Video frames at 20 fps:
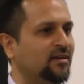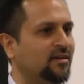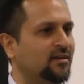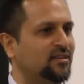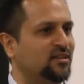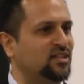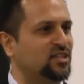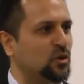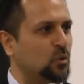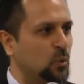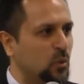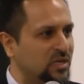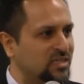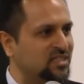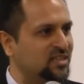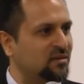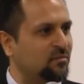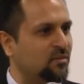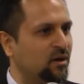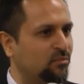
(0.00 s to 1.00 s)
There's a
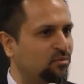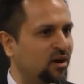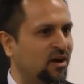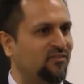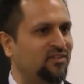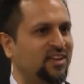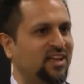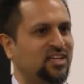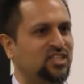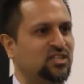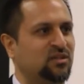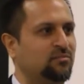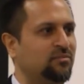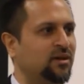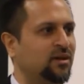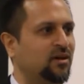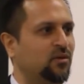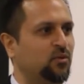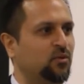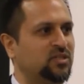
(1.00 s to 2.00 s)
wisdom, a providential
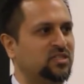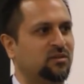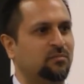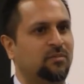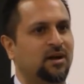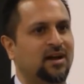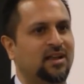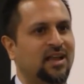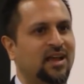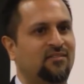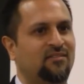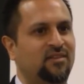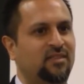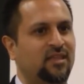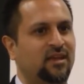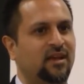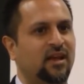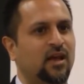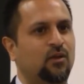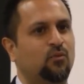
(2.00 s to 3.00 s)
wisdom behind everything.
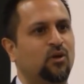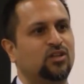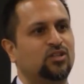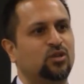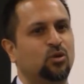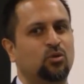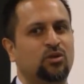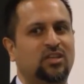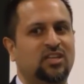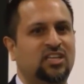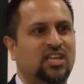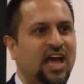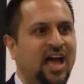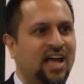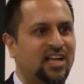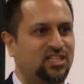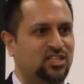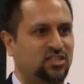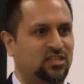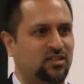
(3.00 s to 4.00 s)
And one is so
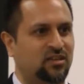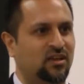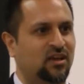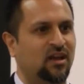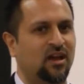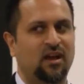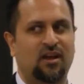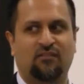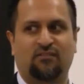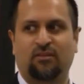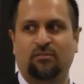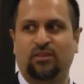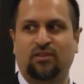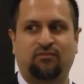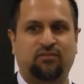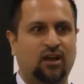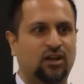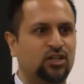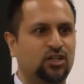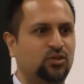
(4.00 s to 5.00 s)
detached from the
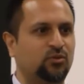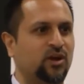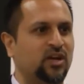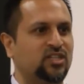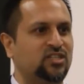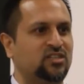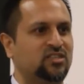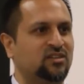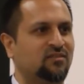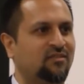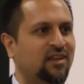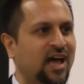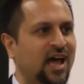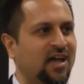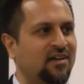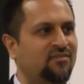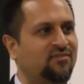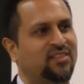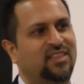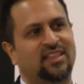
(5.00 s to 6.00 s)
fluctuations of
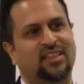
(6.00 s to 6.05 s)
life that